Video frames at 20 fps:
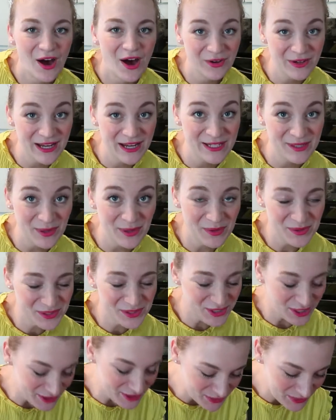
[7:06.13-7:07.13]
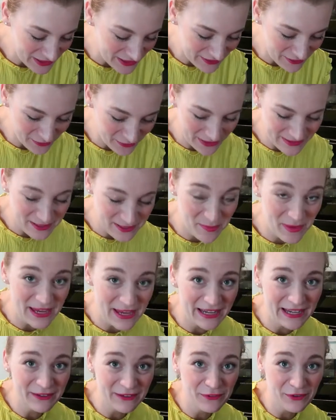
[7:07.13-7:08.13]
Okay, so I was just reading the
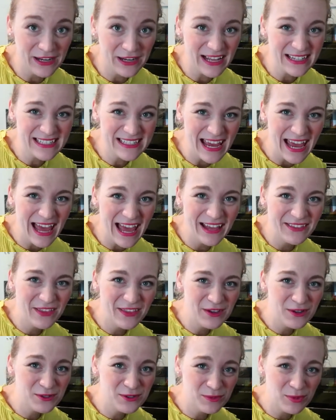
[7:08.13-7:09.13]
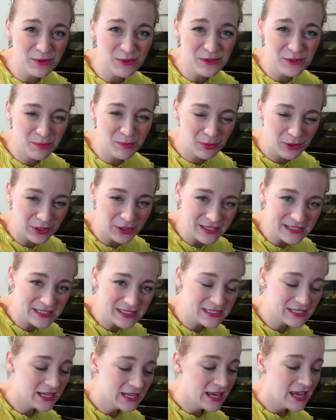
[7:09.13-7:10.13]
recipe and I forgot to add that you're supposed to
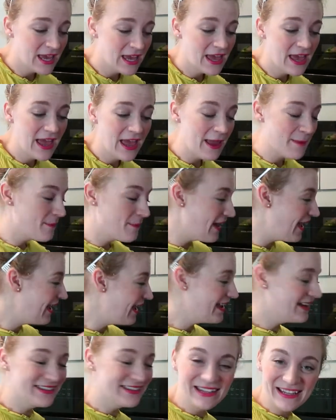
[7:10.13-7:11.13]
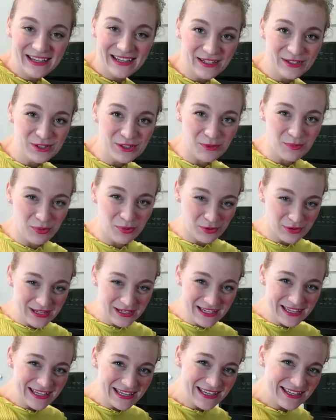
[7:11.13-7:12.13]
put a pan in to
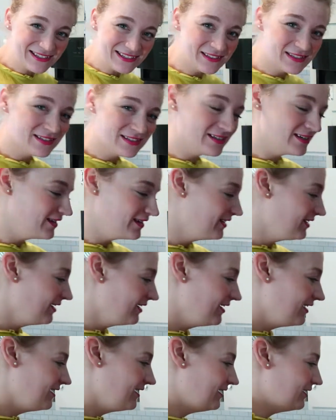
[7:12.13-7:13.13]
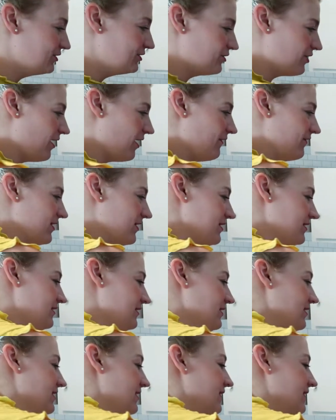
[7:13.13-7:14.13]
preheat in your oven.